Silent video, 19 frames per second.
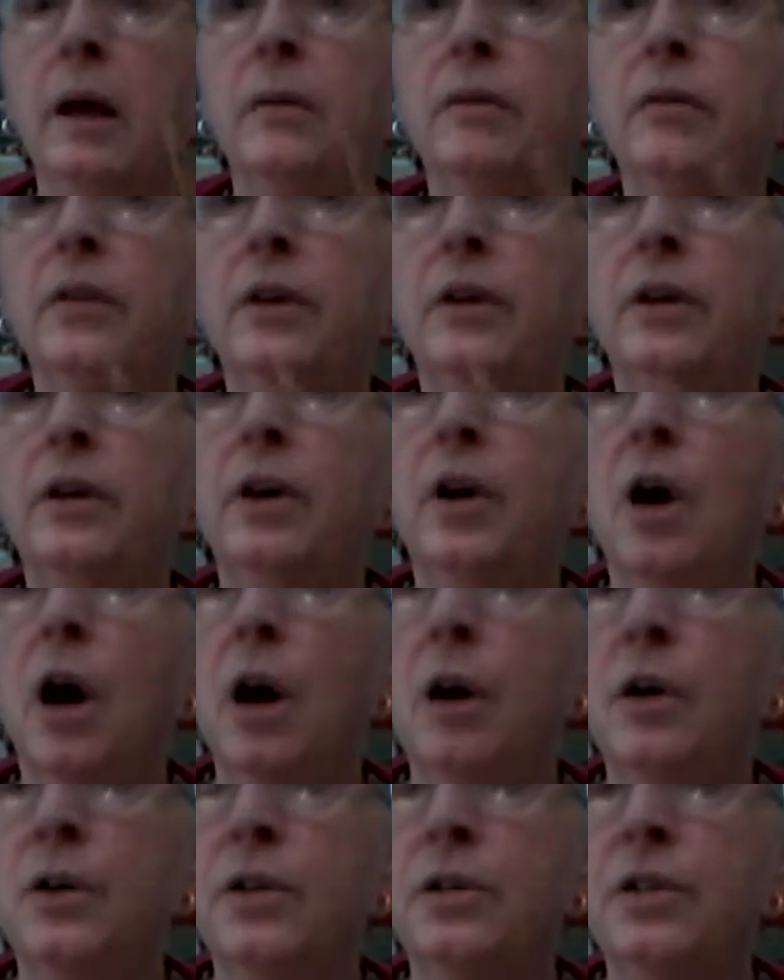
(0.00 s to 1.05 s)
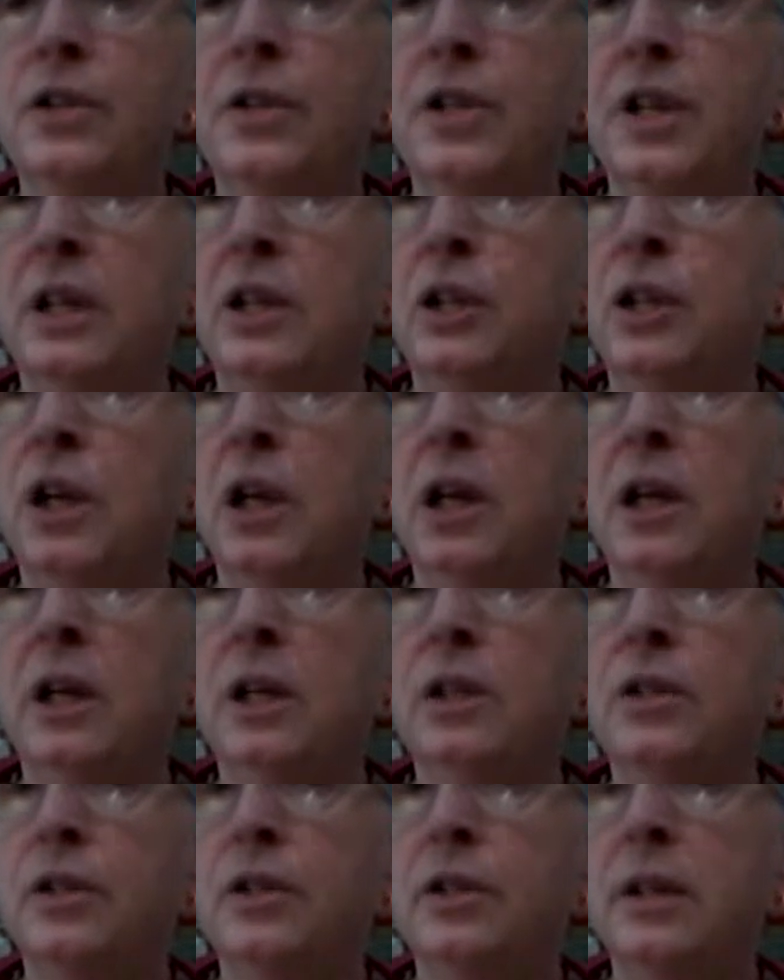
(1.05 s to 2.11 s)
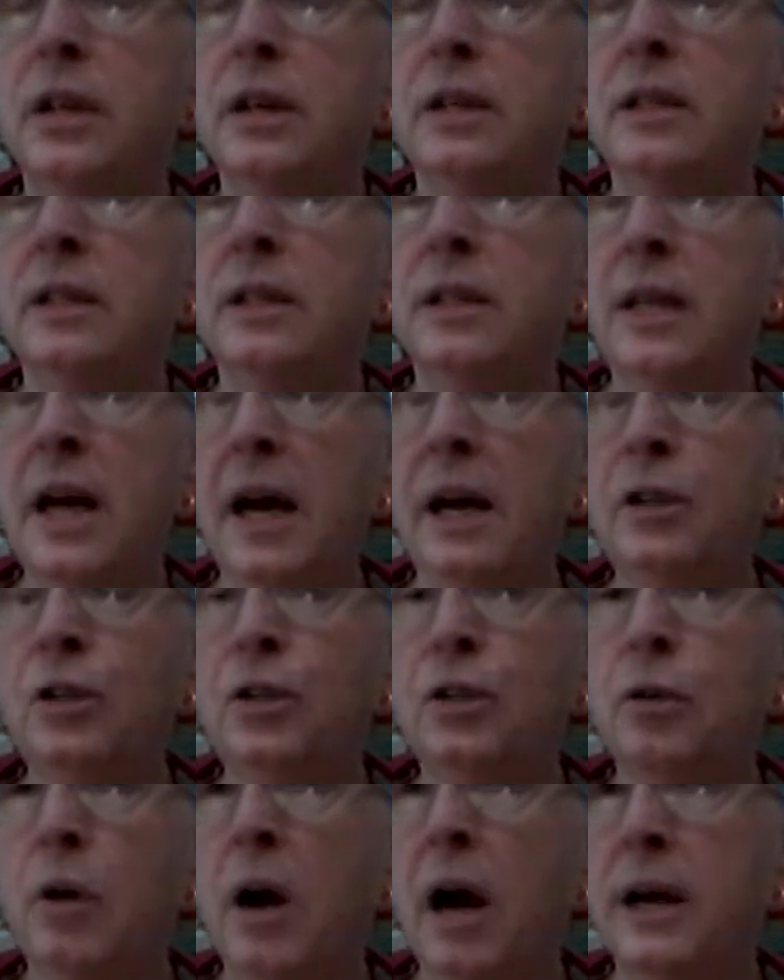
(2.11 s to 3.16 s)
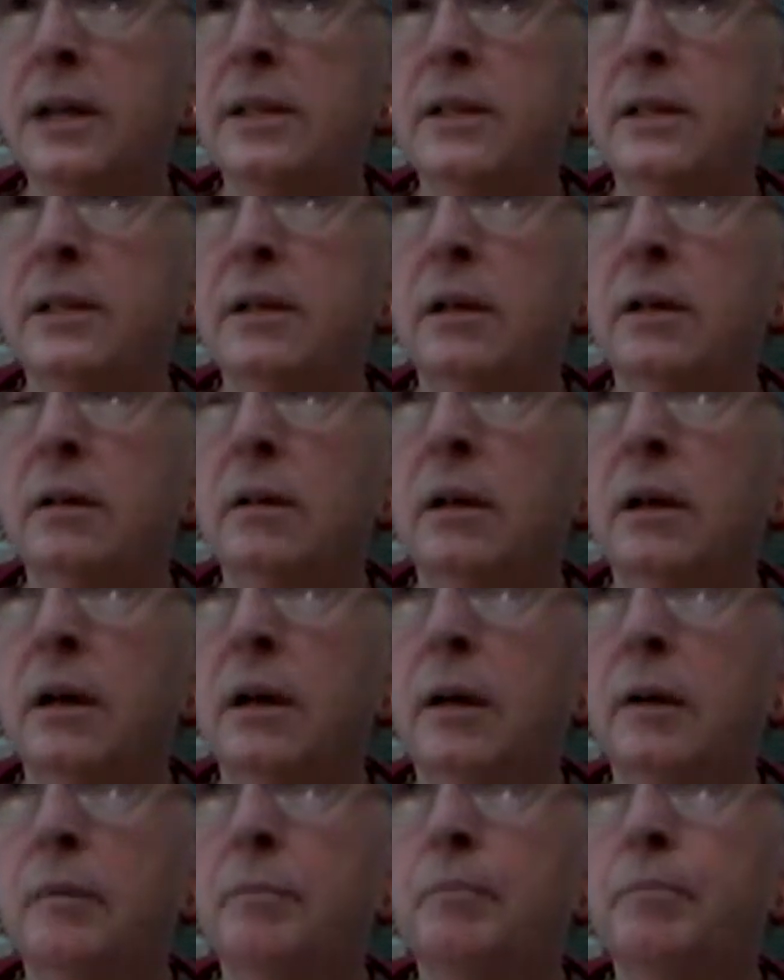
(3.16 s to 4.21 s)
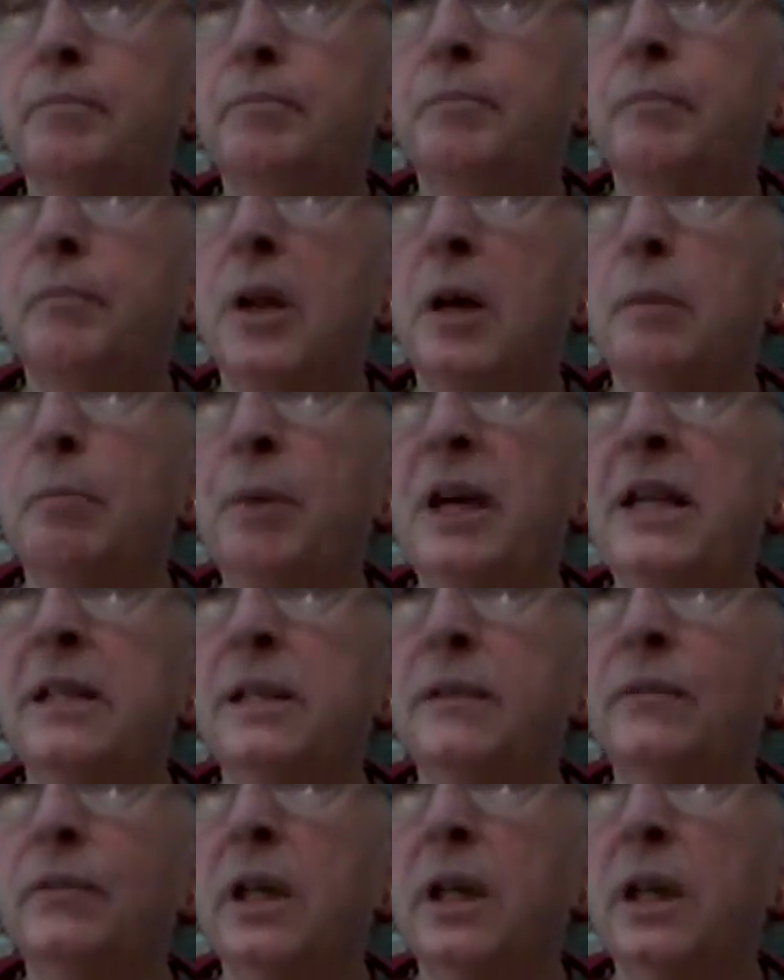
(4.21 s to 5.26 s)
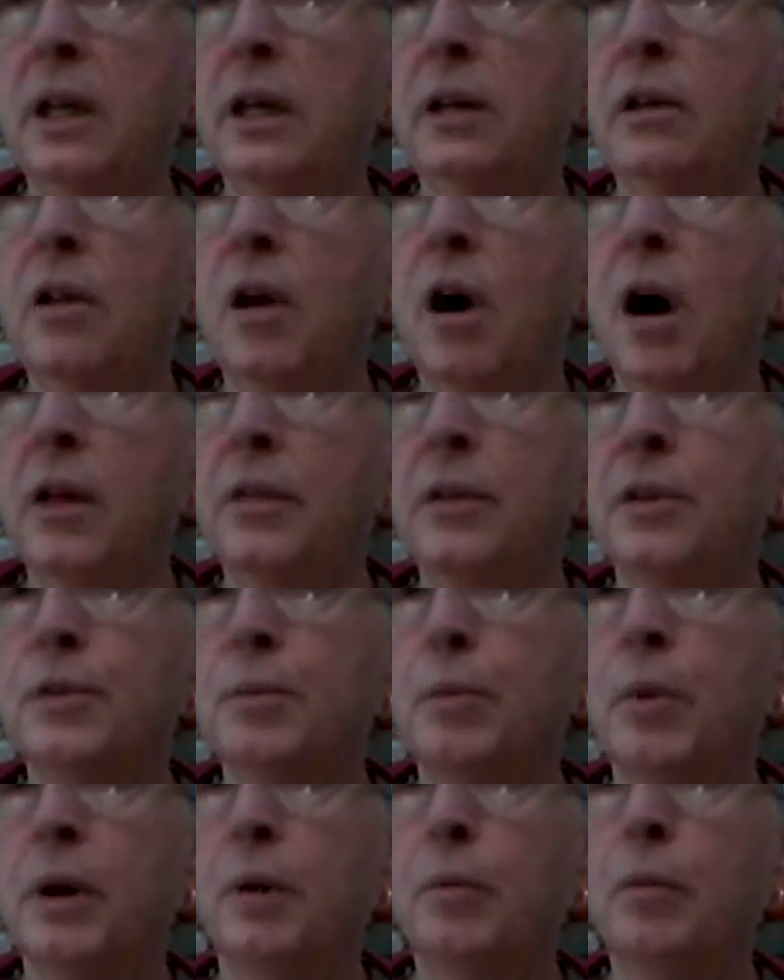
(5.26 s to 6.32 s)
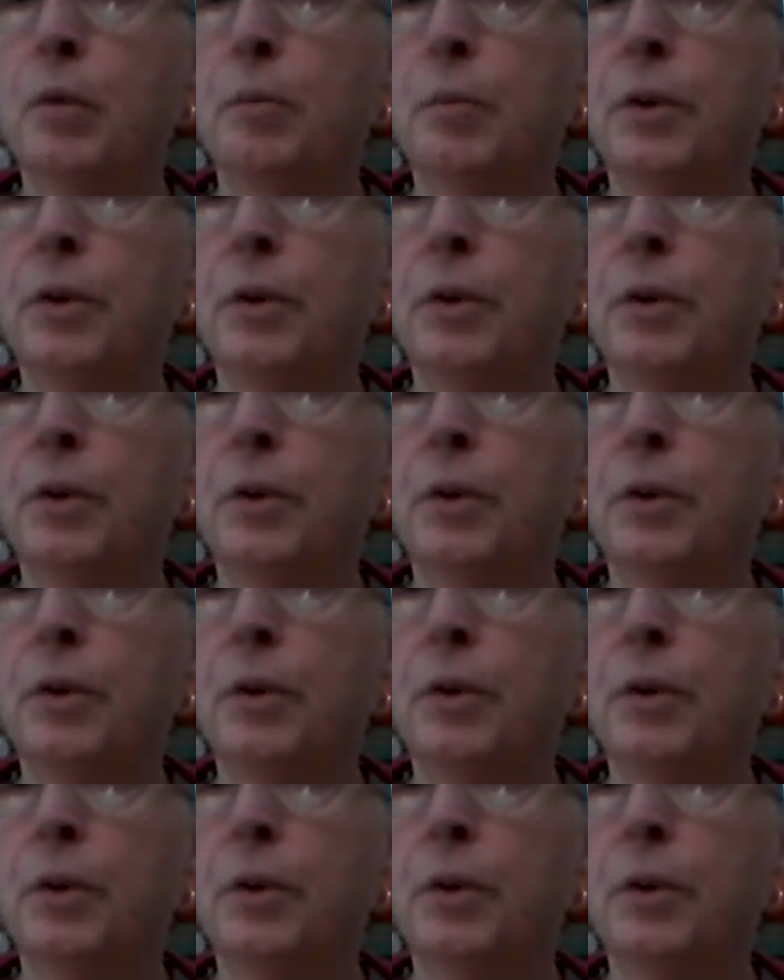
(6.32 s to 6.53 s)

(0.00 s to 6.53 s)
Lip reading: The garter stitch it's a texturized piece of knitting cloth is what it will